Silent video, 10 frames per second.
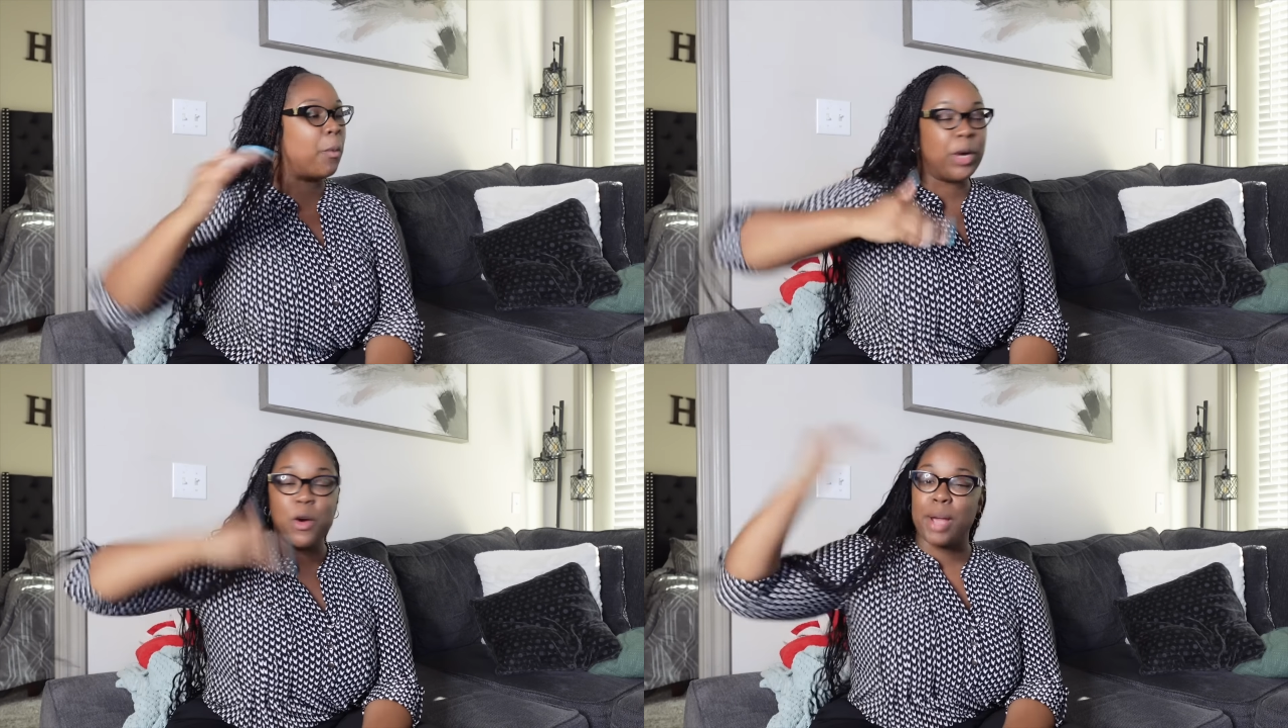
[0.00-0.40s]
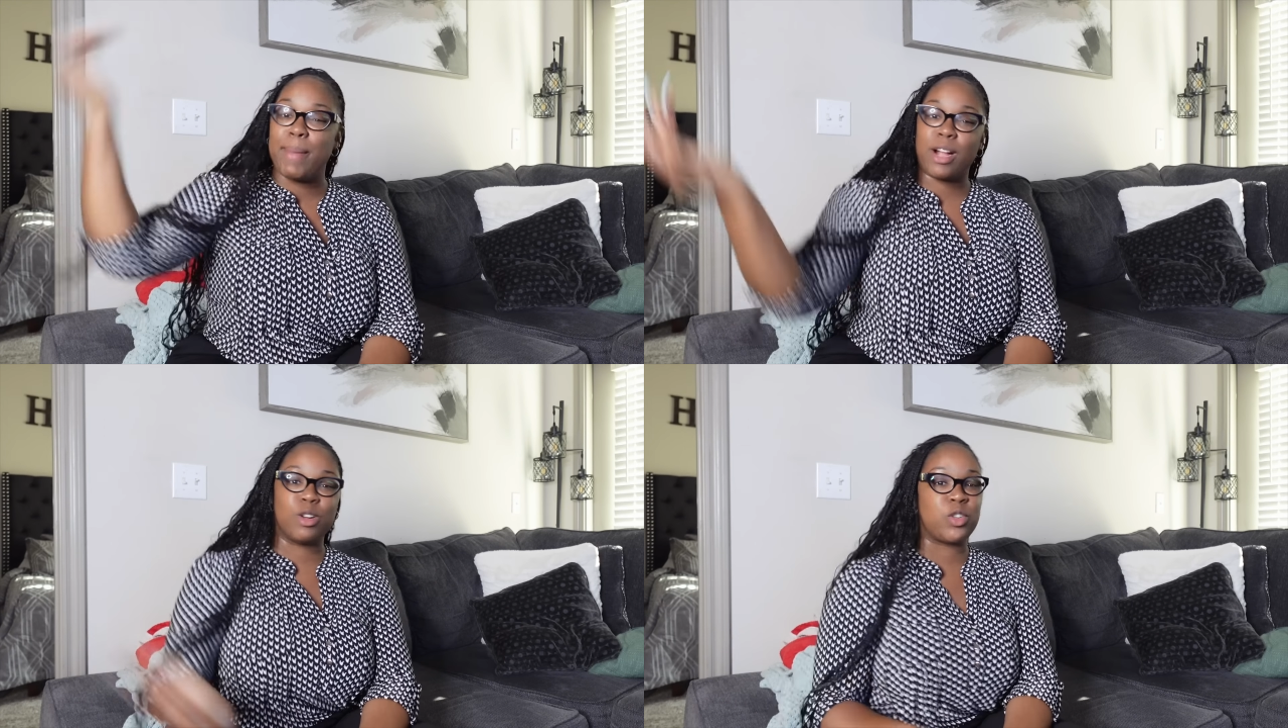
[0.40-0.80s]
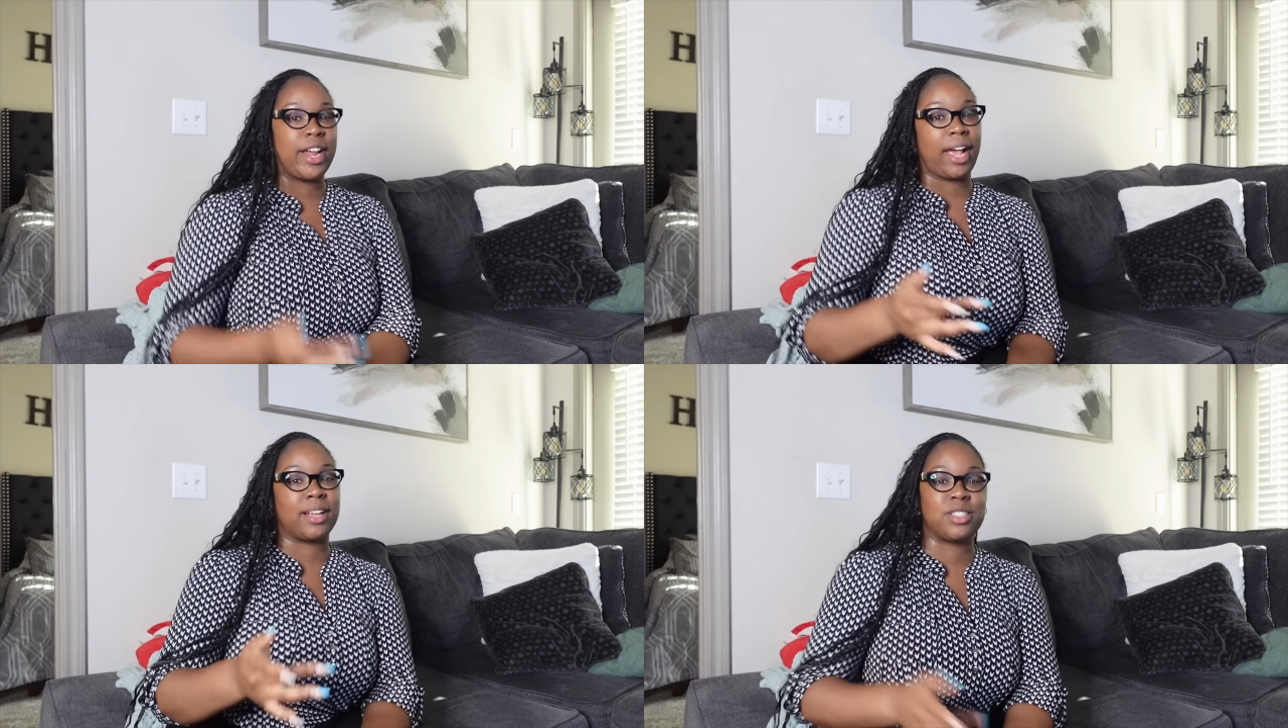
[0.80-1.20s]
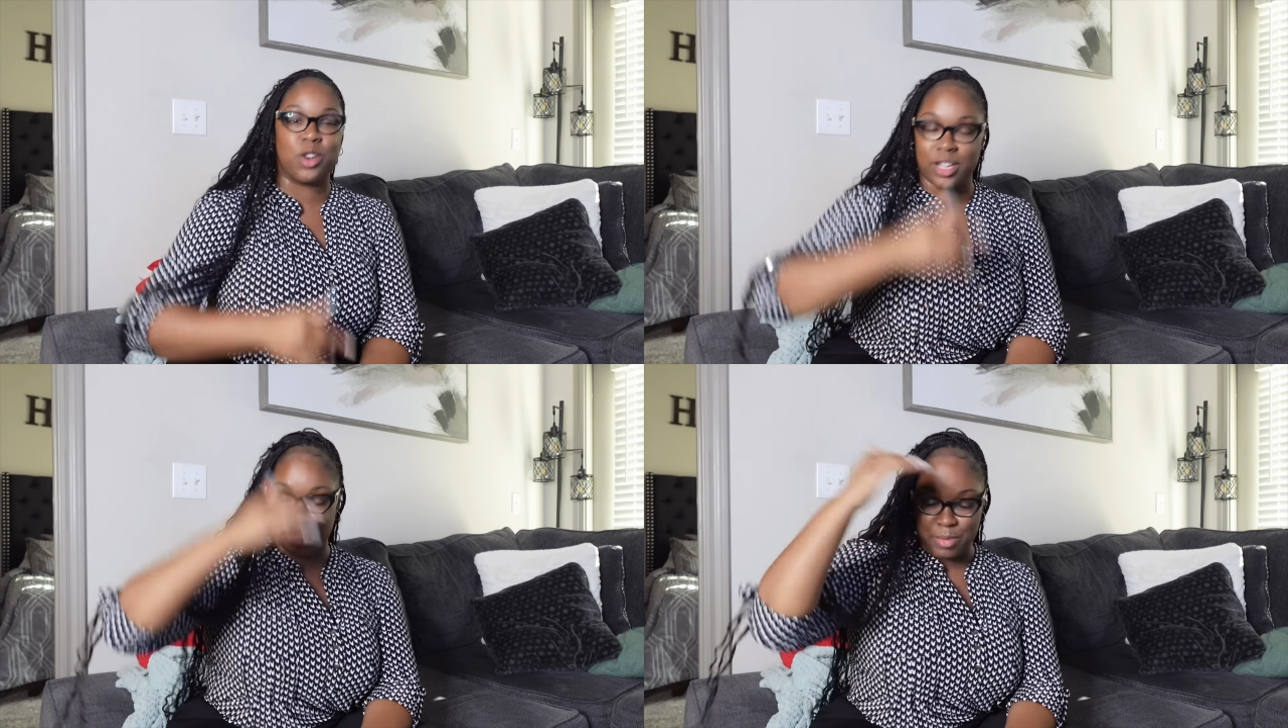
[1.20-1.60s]
we're gonna get back on track
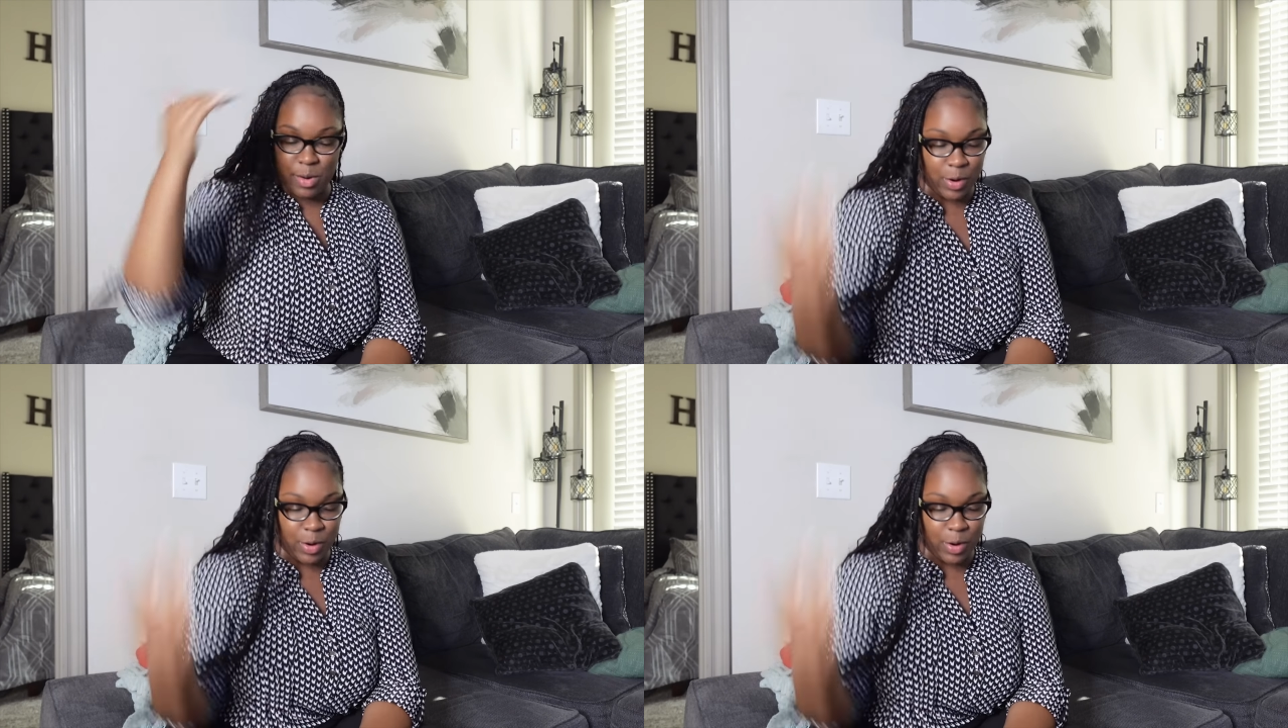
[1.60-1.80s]
starting tomorrow.